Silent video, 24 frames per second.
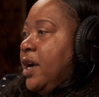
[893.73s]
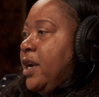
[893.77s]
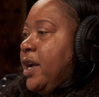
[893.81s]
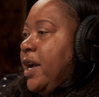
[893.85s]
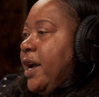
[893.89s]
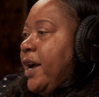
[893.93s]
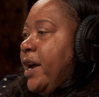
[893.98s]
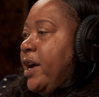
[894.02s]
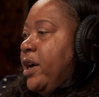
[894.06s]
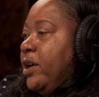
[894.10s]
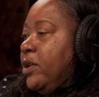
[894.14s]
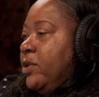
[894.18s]
of
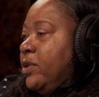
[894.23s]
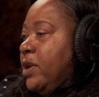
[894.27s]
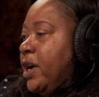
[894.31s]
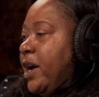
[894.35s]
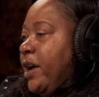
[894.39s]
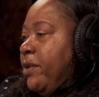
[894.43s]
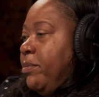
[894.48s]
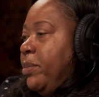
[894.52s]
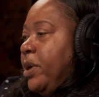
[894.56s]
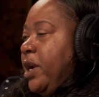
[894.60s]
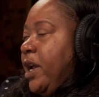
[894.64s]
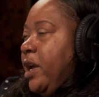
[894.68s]
how
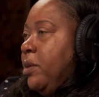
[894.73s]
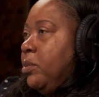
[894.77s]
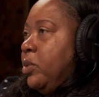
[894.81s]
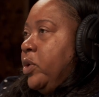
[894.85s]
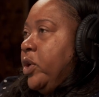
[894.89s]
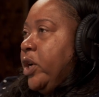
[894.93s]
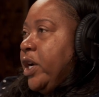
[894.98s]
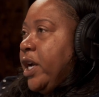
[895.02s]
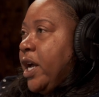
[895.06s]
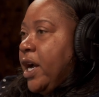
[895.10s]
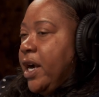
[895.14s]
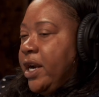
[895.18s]
I've been able
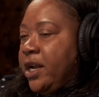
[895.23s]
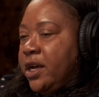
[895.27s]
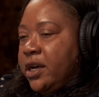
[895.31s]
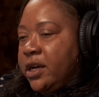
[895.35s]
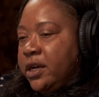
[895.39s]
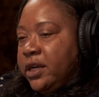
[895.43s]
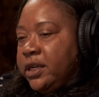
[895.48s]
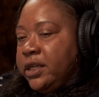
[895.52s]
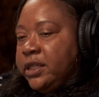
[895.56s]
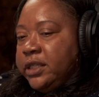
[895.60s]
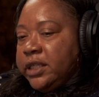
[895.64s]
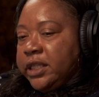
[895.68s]
to kind
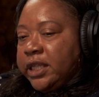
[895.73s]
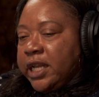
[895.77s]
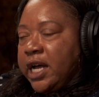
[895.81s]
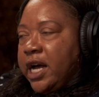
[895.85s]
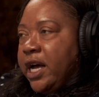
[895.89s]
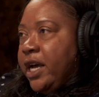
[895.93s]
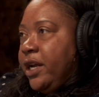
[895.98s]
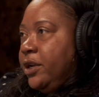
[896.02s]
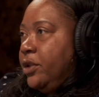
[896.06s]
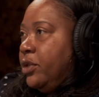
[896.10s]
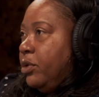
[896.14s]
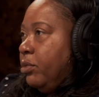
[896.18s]
of
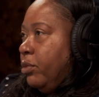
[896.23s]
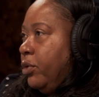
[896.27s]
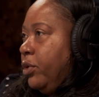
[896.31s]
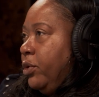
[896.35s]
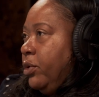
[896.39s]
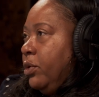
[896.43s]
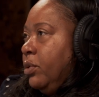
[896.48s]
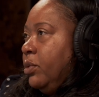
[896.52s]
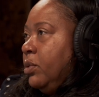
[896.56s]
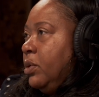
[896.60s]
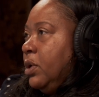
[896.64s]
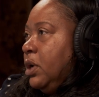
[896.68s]
glide
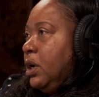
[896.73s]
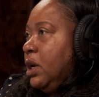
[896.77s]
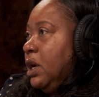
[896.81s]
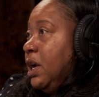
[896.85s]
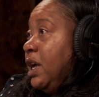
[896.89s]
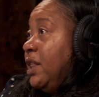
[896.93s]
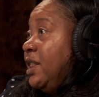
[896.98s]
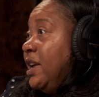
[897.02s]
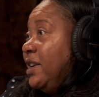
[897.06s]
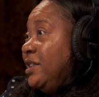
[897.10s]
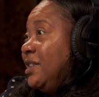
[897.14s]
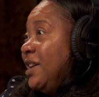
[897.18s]
through.
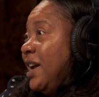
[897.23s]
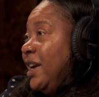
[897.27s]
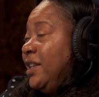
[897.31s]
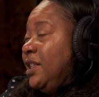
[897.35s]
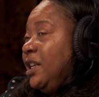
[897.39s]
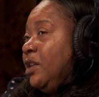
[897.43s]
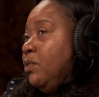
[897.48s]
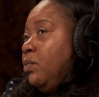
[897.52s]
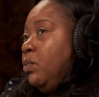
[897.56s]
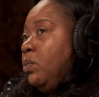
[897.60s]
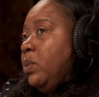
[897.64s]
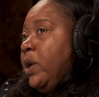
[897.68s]
And that's, I
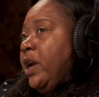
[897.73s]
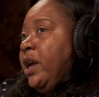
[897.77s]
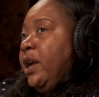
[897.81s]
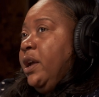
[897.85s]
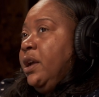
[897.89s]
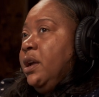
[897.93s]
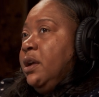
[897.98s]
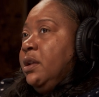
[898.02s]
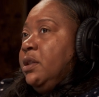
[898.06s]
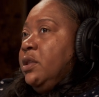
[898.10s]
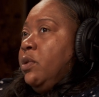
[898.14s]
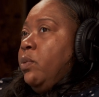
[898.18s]
think,
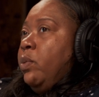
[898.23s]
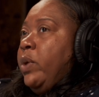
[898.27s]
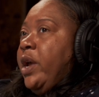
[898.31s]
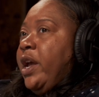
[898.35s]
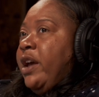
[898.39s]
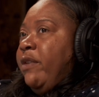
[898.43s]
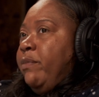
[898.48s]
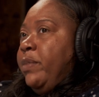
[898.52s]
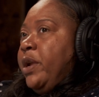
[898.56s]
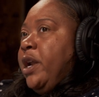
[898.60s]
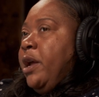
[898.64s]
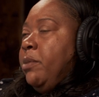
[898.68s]
the way
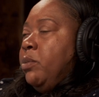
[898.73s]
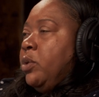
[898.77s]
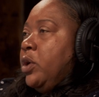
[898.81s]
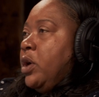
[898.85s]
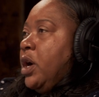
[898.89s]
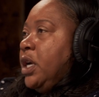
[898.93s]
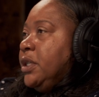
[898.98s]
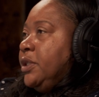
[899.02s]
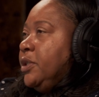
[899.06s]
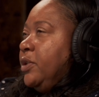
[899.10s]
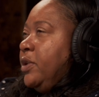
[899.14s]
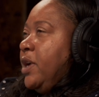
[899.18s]
I've been able to
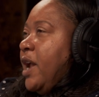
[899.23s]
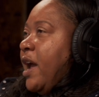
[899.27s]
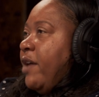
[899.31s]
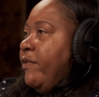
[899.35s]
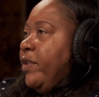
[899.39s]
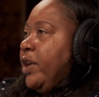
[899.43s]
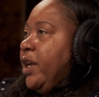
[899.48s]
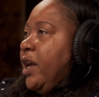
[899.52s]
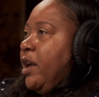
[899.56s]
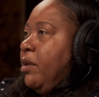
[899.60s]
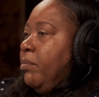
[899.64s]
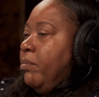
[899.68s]
also
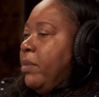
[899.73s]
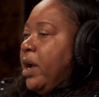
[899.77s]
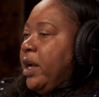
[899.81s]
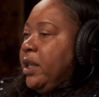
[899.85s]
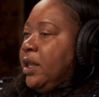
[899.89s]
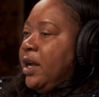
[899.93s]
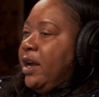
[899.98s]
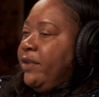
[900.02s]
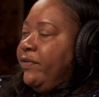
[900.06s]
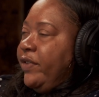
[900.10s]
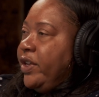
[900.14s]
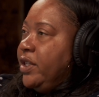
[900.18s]
navigate my
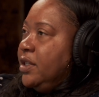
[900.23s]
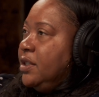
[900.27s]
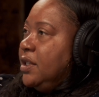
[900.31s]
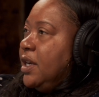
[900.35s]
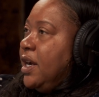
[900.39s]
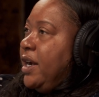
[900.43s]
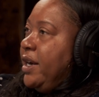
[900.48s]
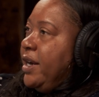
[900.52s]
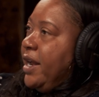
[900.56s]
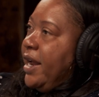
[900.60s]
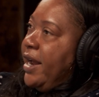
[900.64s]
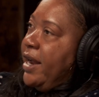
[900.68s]
life
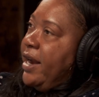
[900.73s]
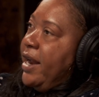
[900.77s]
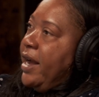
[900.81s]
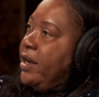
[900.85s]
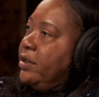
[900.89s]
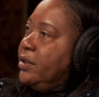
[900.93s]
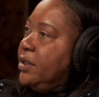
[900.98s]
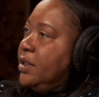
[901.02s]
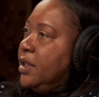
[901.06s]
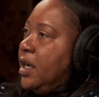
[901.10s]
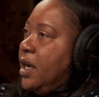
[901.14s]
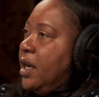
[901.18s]
inside and
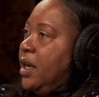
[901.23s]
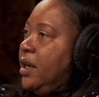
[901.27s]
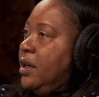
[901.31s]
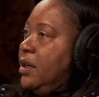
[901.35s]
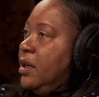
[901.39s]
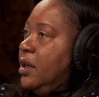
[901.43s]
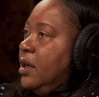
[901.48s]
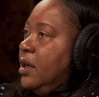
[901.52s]
outside